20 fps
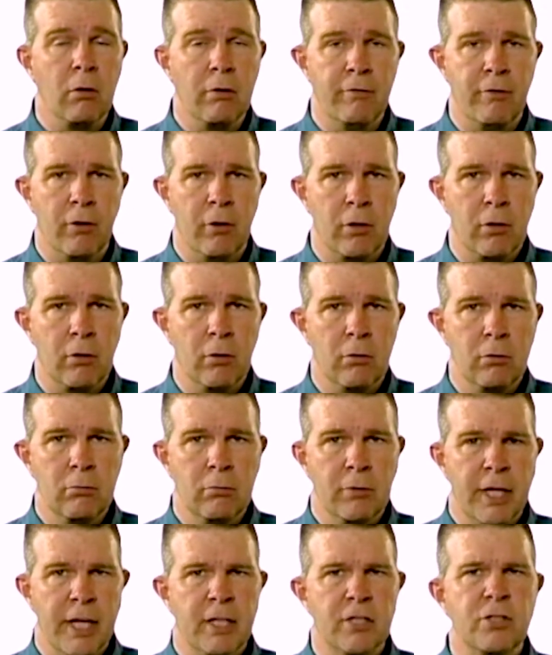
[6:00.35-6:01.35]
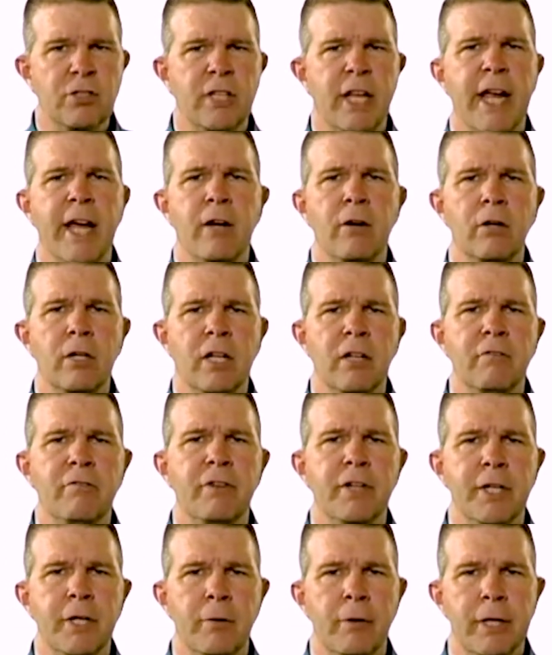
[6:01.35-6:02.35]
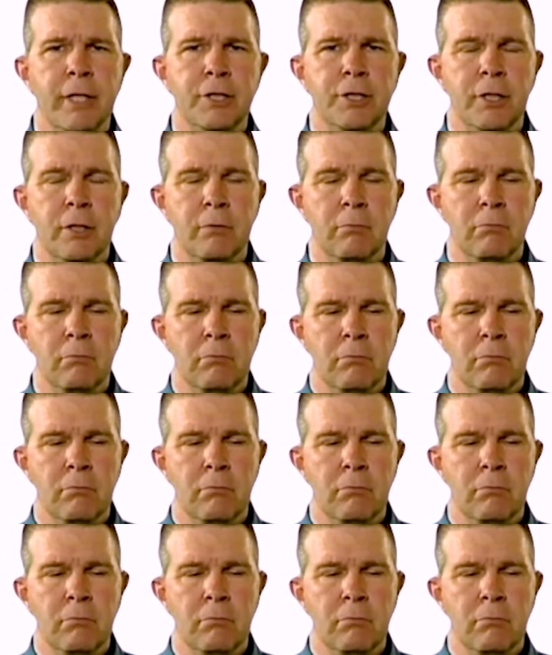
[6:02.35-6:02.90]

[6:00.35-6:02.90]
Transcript: or vertical, in a standard configuration.